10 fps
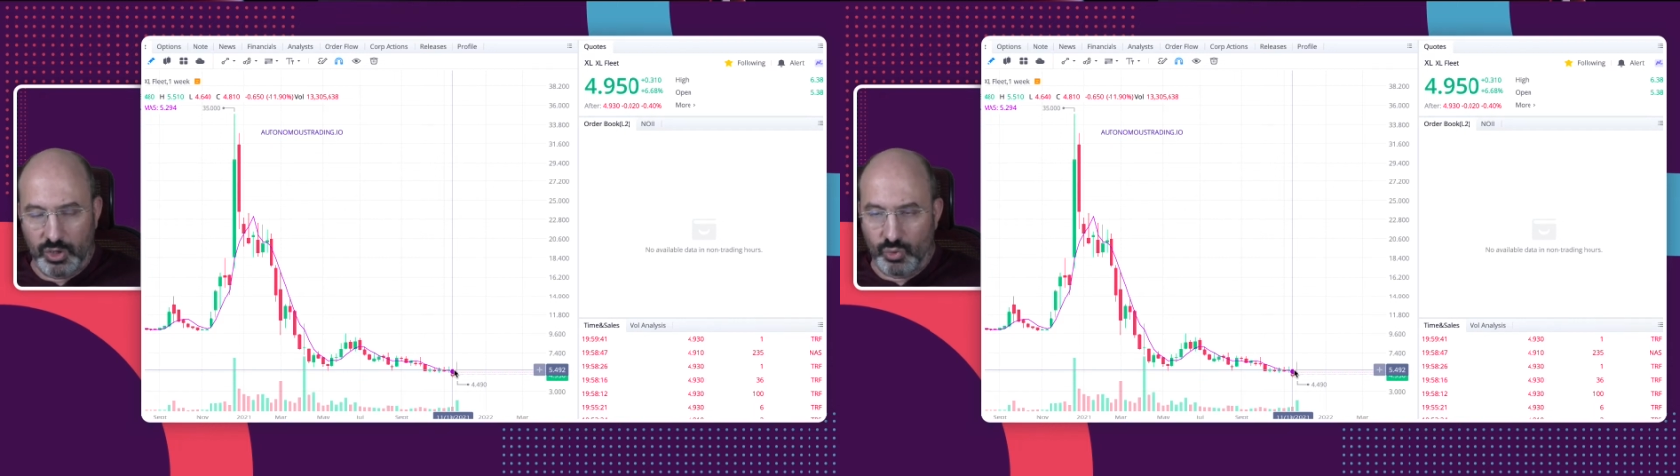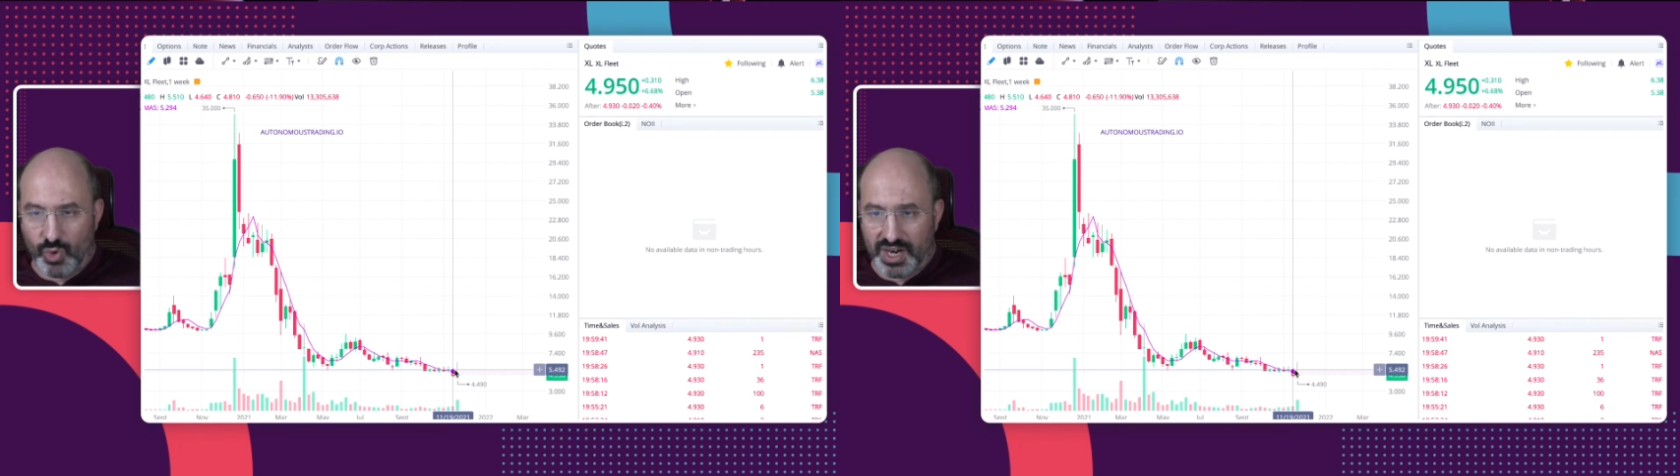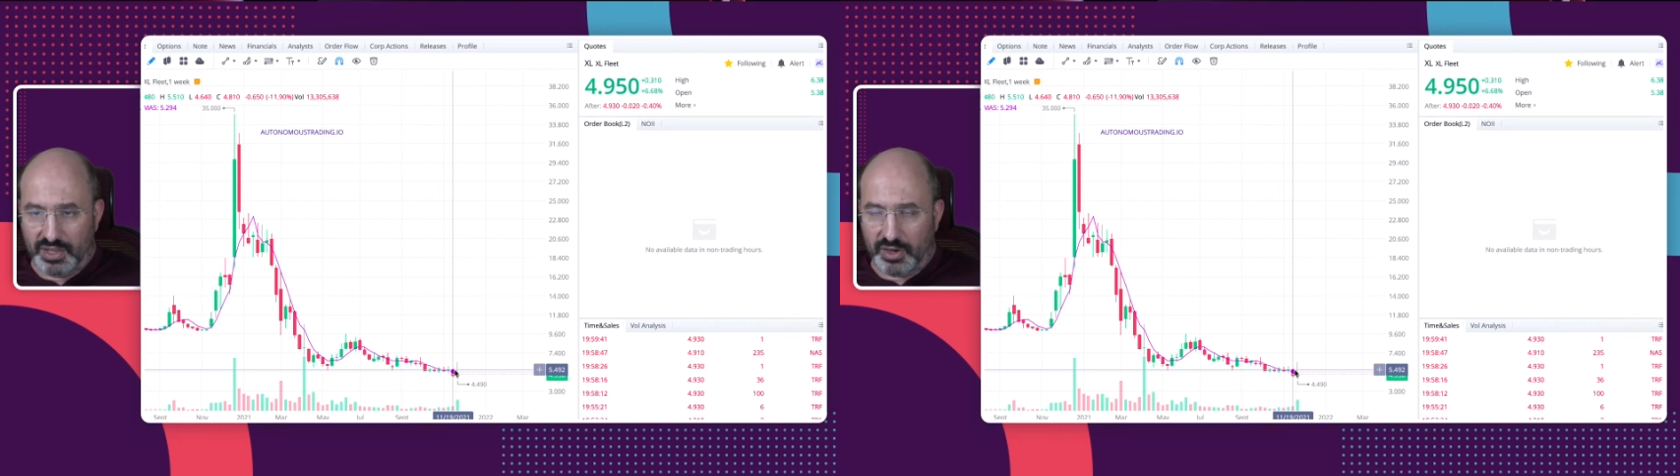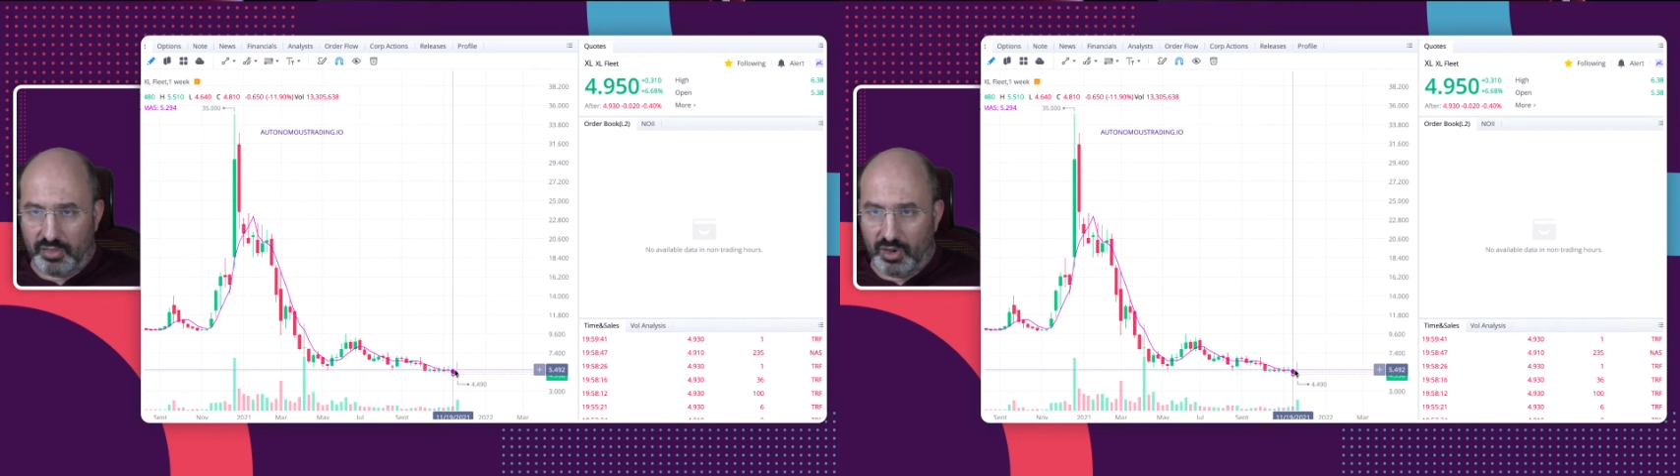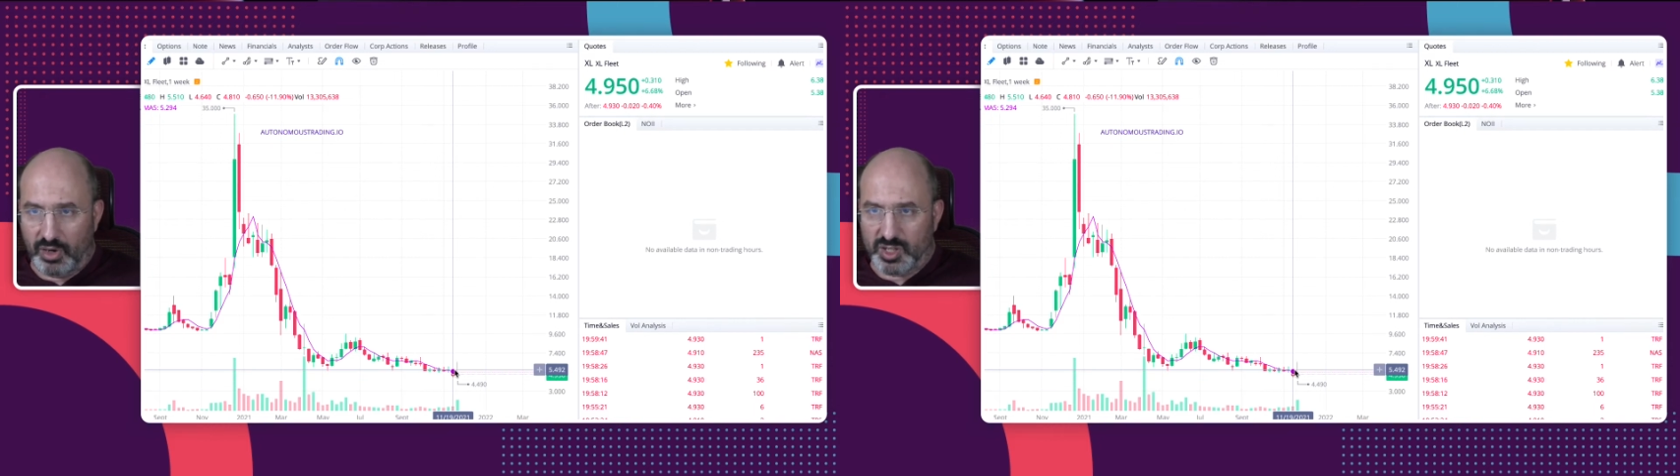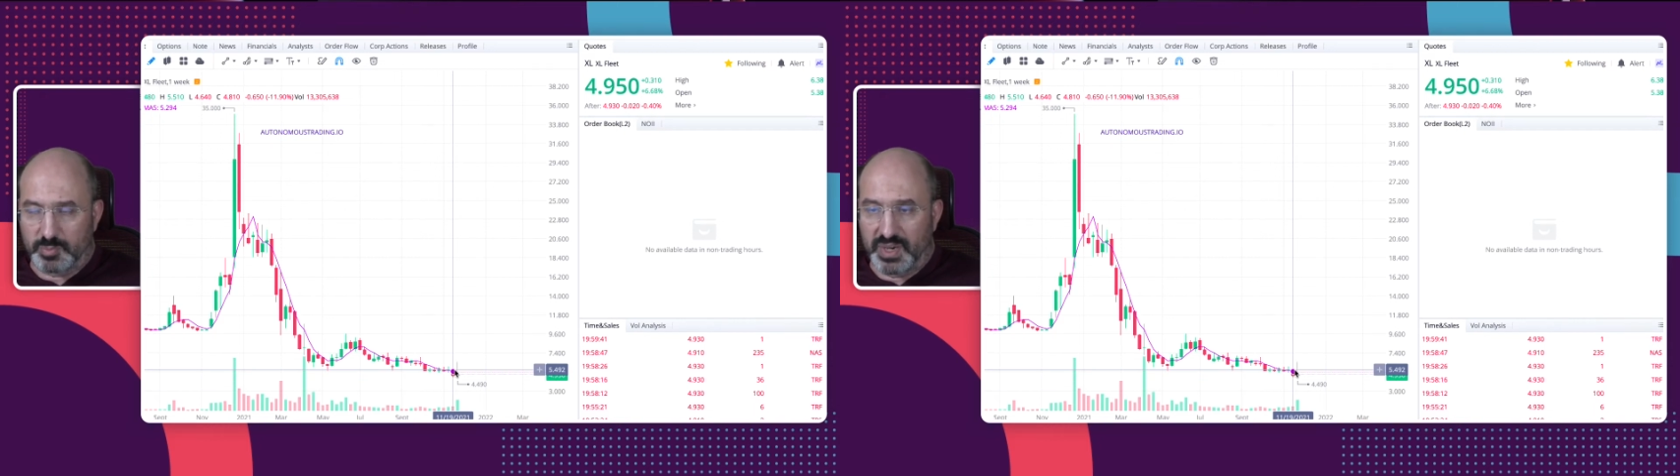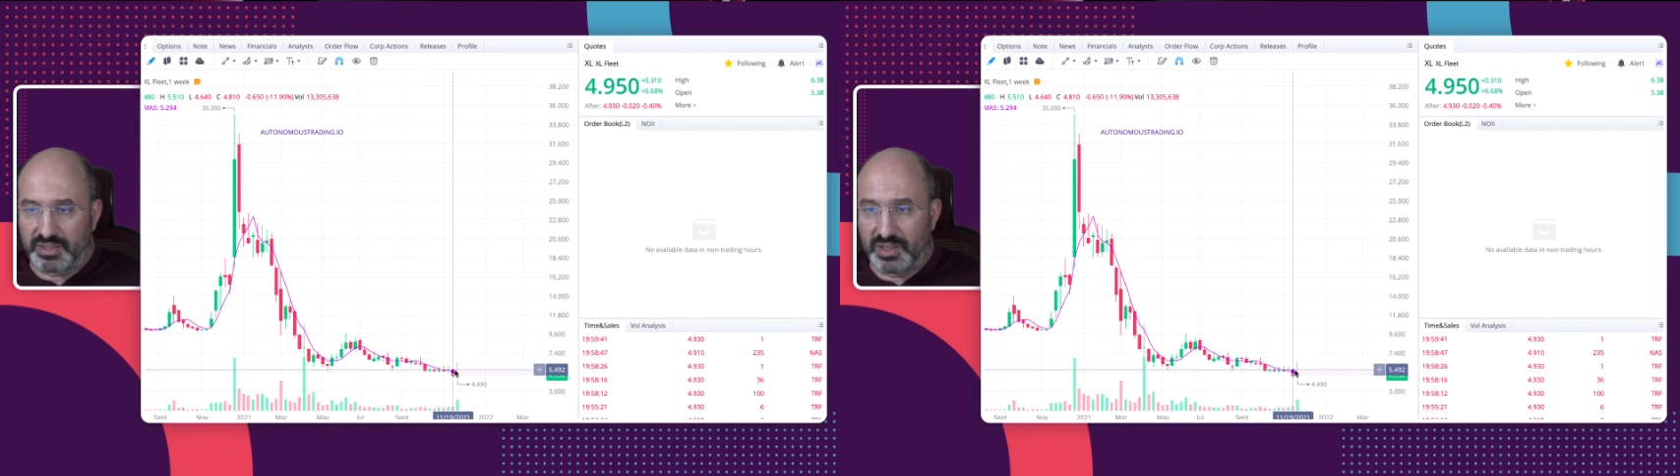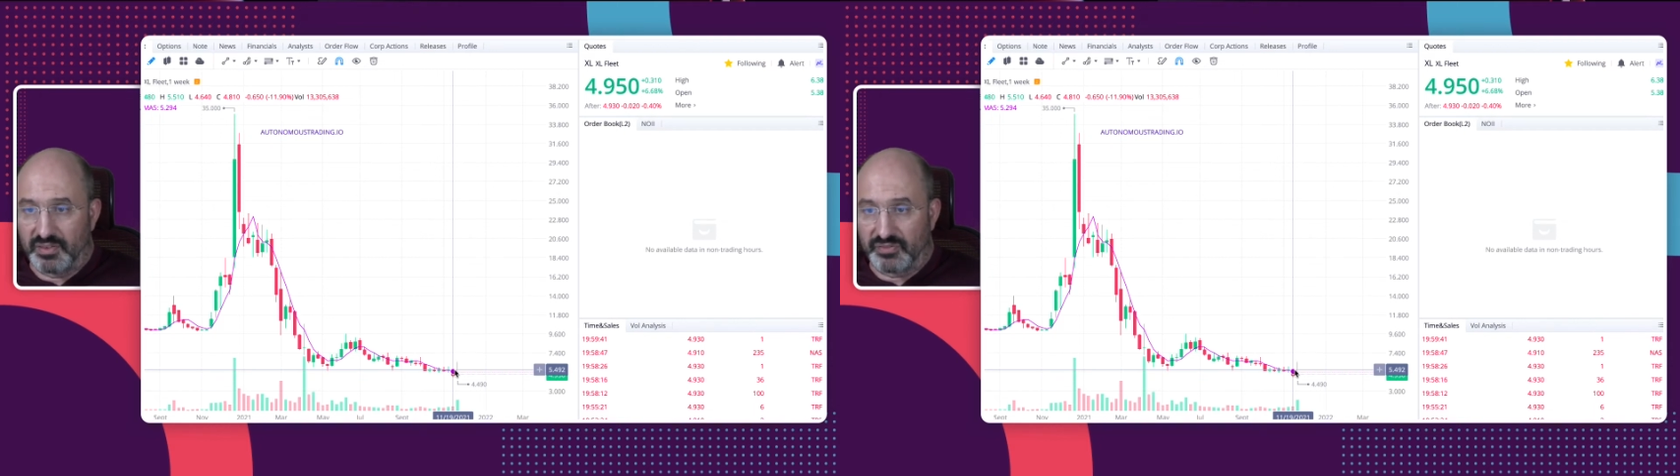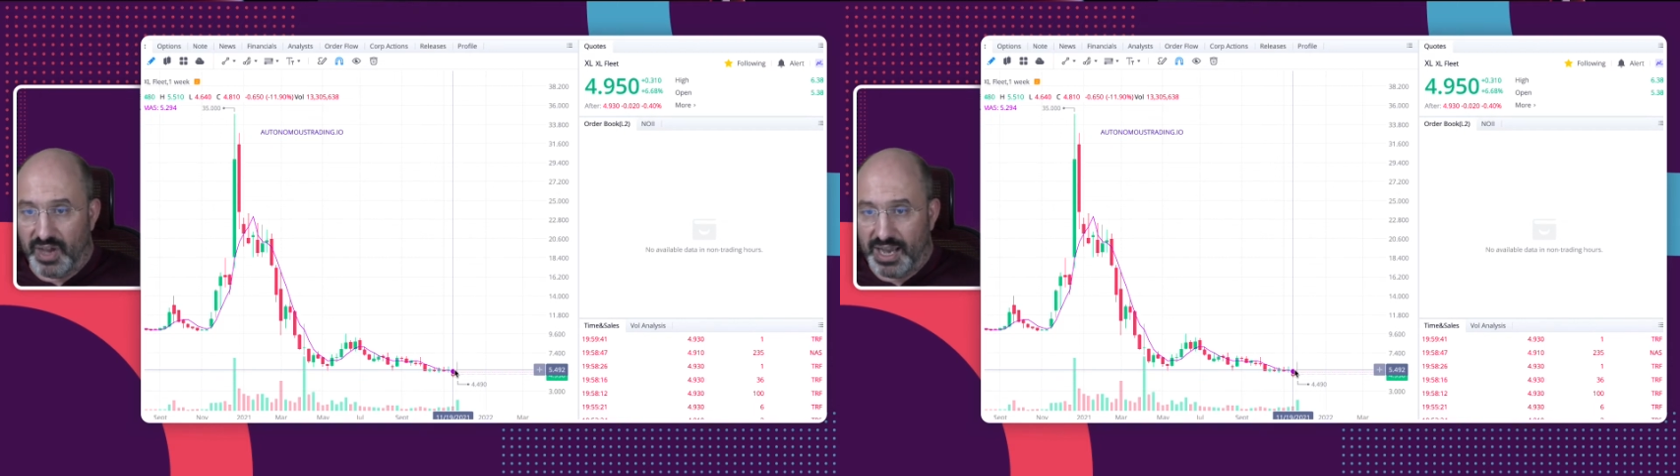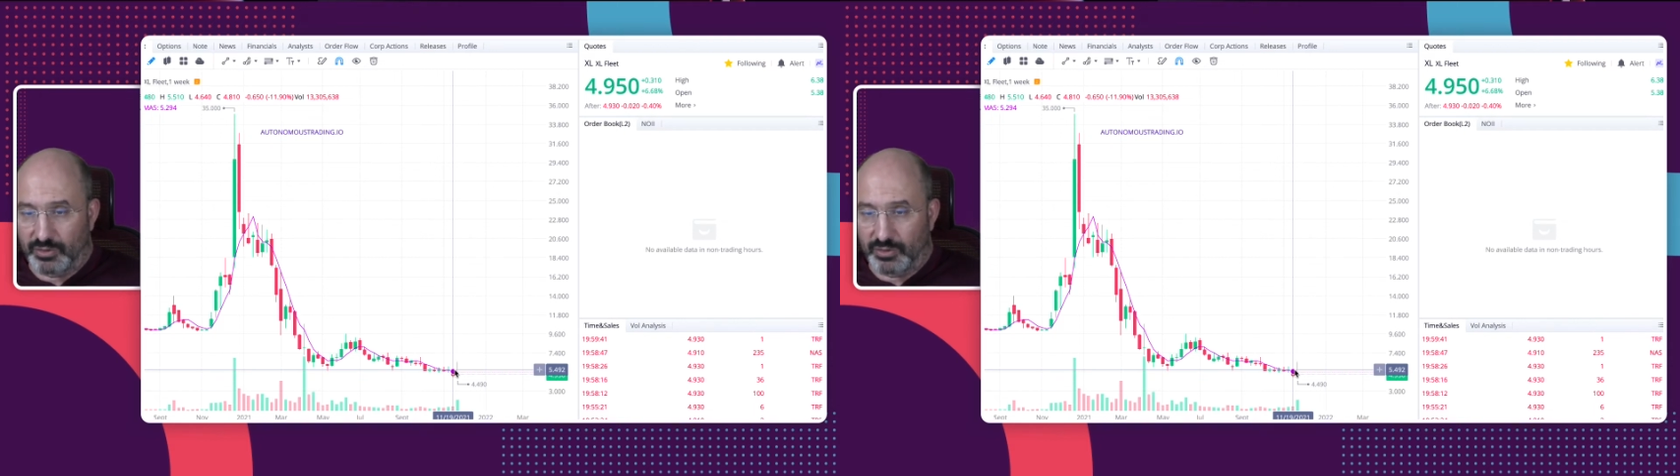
$100, but in fact